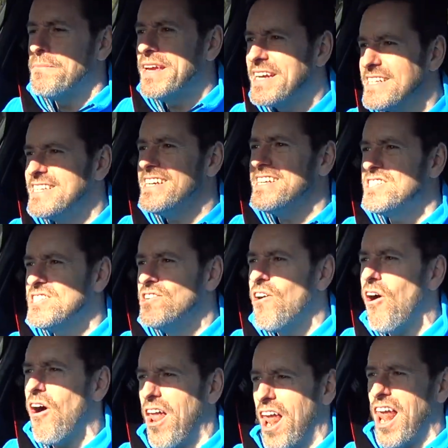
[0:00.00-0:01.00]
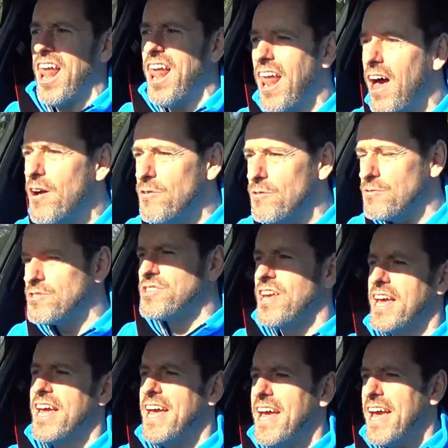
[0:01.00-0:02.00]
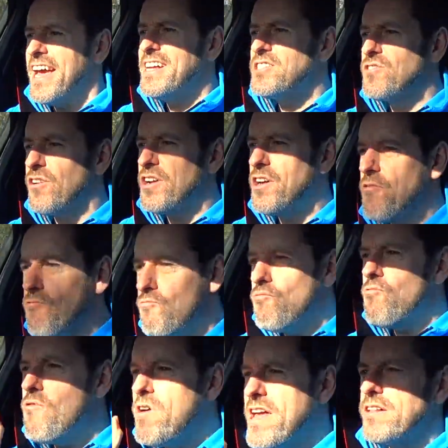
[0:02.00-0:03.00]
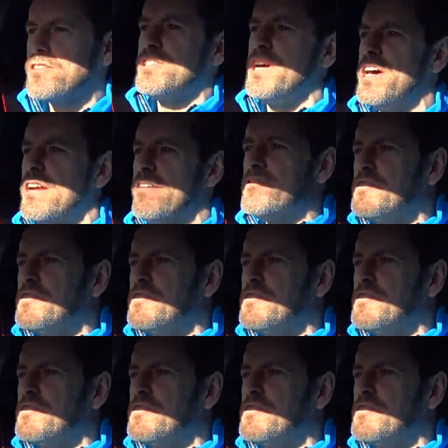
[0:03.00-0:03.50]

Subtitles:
because it's got loads. It's got a real turn of